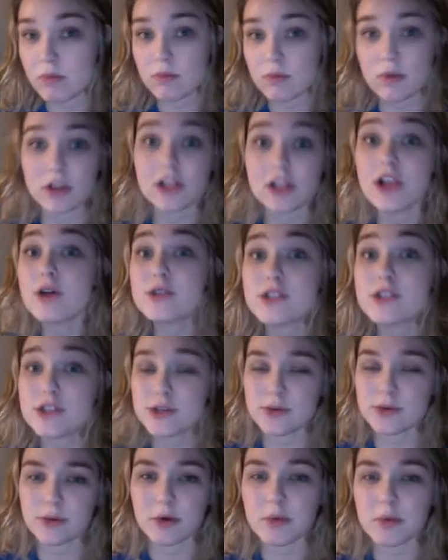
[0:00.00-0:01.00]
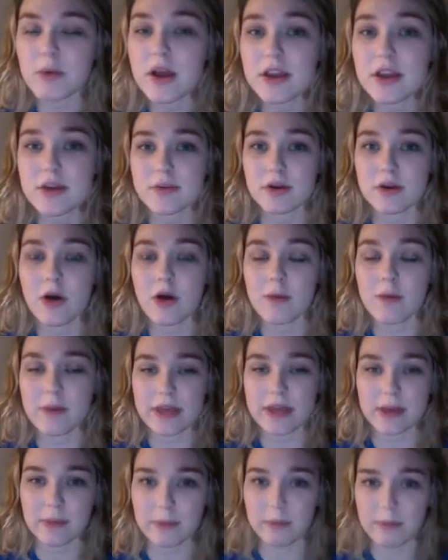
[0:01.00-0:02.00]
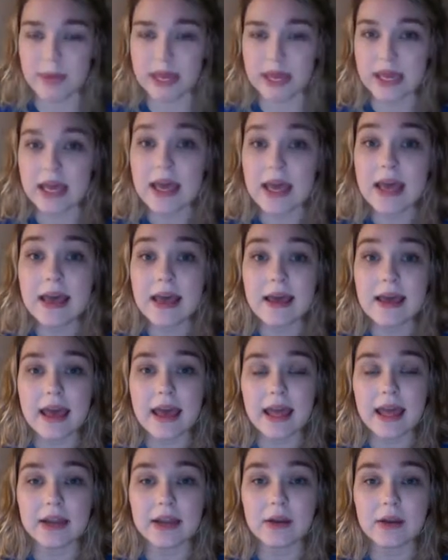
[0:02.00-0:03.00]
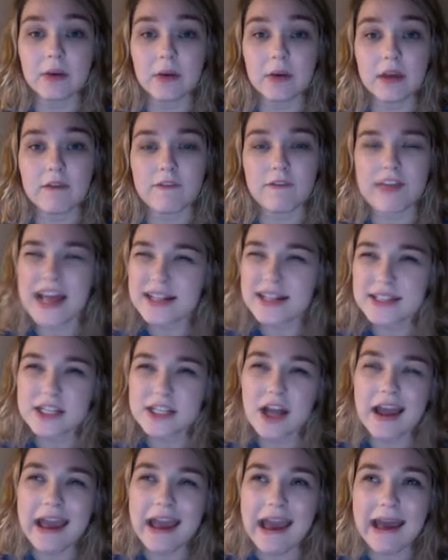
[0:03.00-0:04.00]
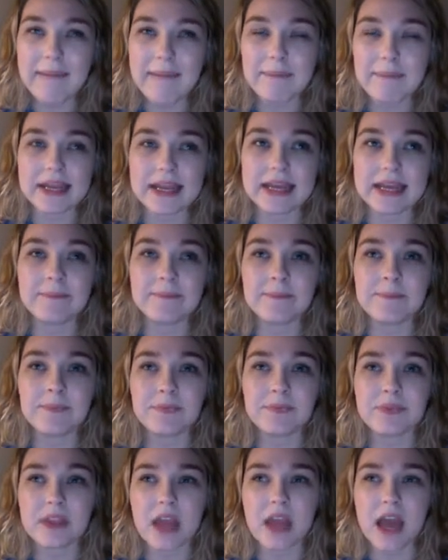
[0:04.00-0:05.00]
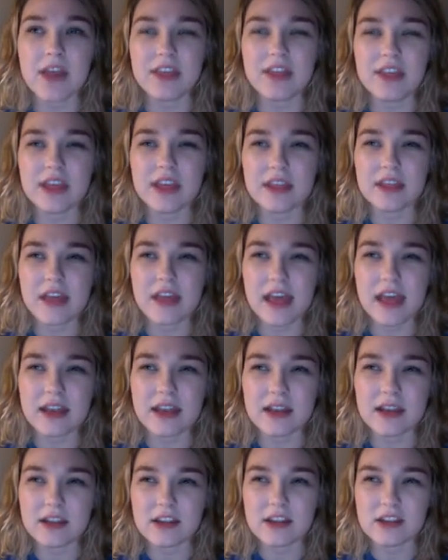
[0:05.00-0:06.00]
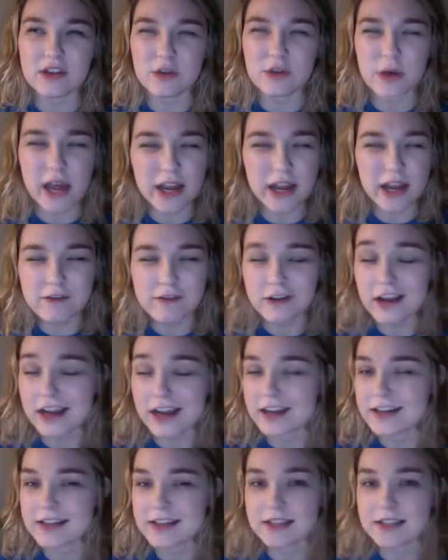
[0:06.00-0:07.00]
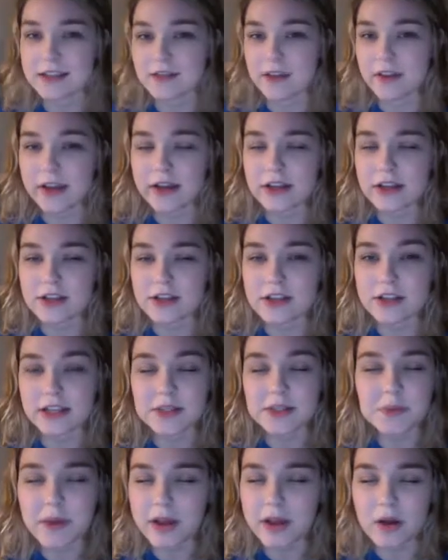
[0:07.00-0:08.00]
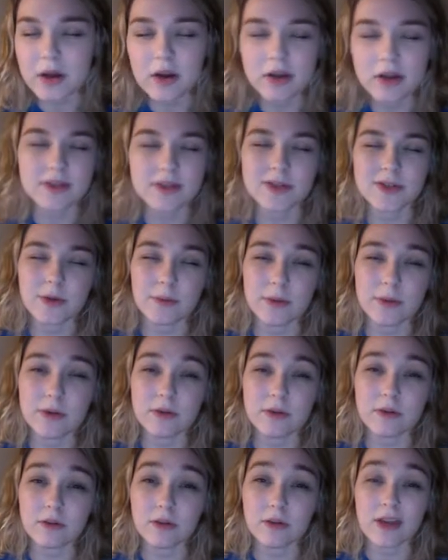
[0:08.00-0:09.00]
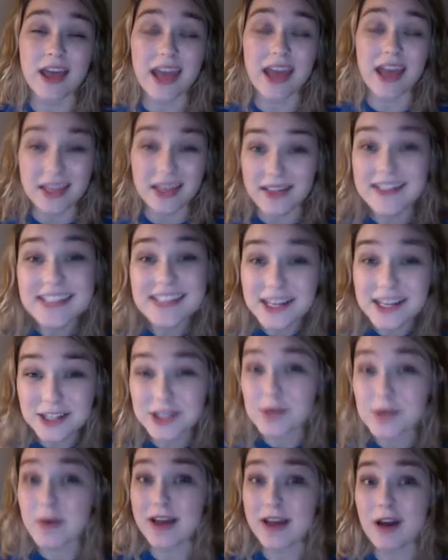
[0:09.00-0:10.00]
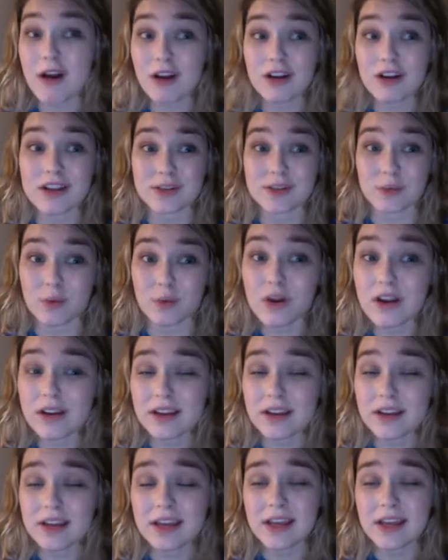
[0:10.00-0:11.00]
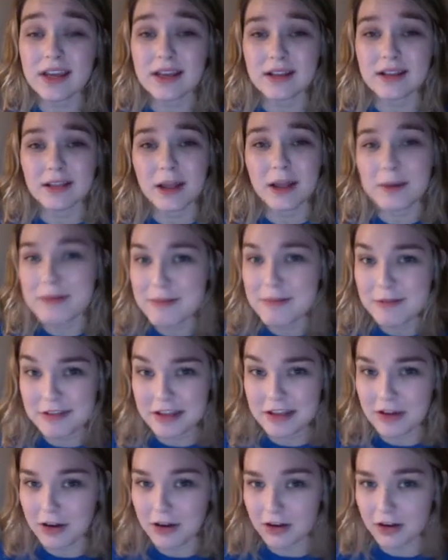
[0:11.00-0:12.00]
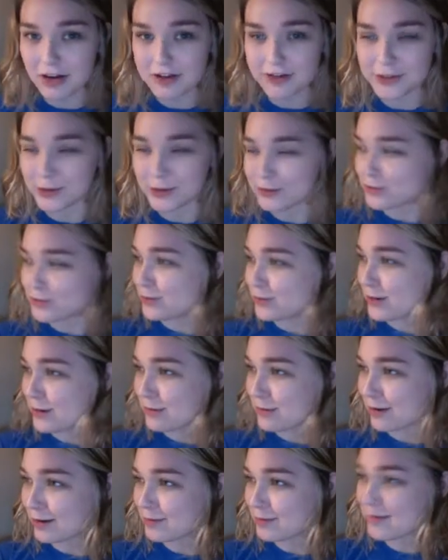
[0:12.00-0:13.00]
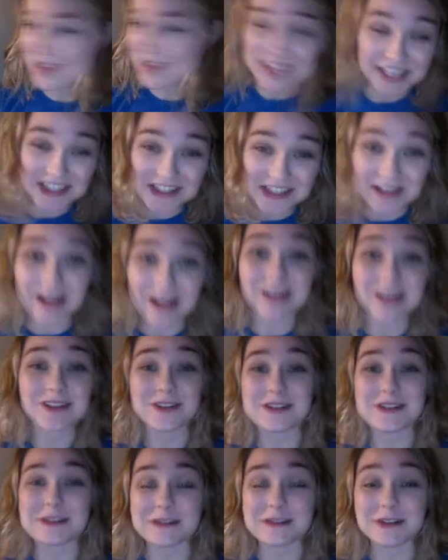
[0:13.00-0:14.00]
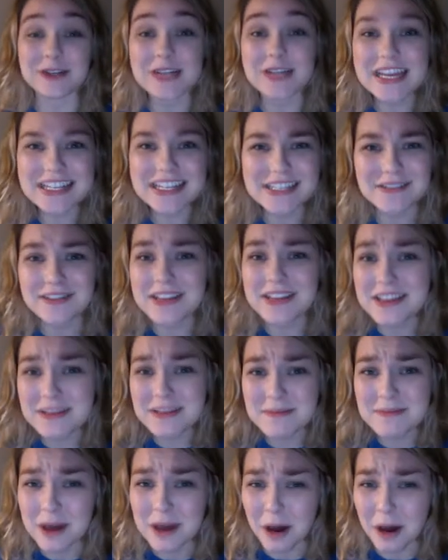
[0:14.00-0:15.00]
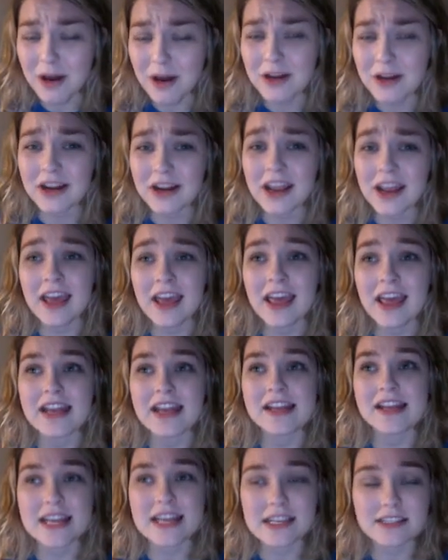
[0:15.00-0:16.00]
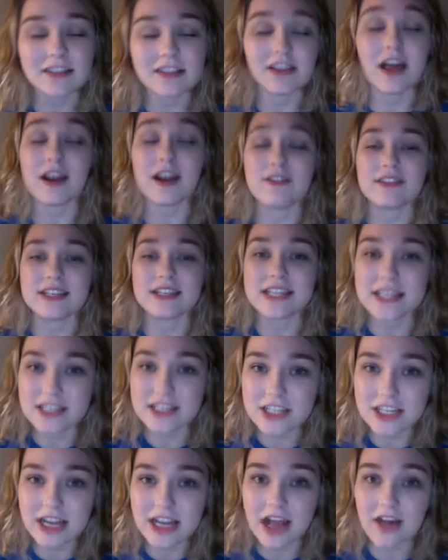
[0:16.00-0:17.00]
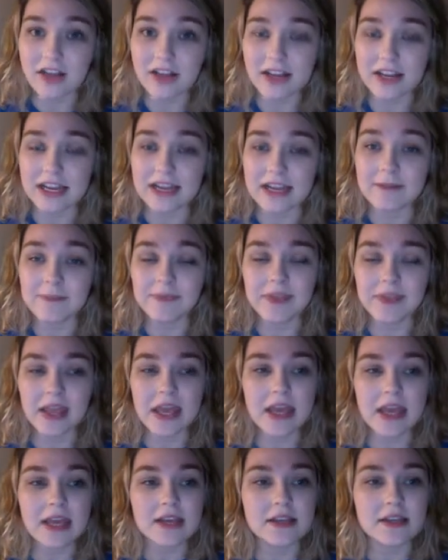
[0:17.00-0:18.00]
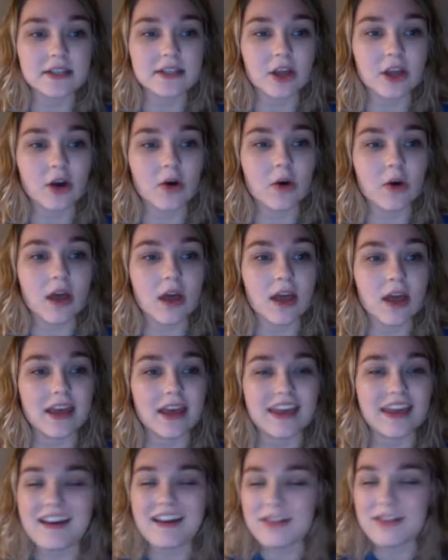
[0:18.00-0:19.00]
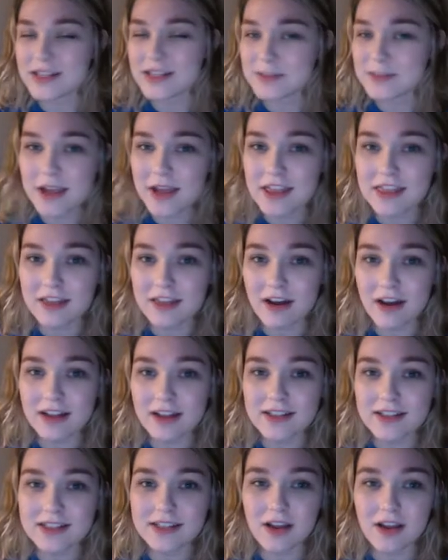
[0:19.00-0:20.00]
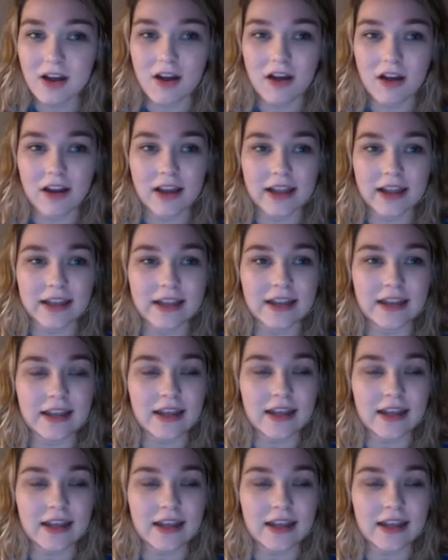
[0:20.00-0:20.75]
close to or what you were hoping it would be. And if that's not happening, I think that you kind of are at a disadvantage. That's why art is so beautiful, and that's actually why art is work. A lot of people think artists don't do any work, but that is not true. Creativity can be hard, and it takes a lot of intentionality. So, yeah, that's my thoughts on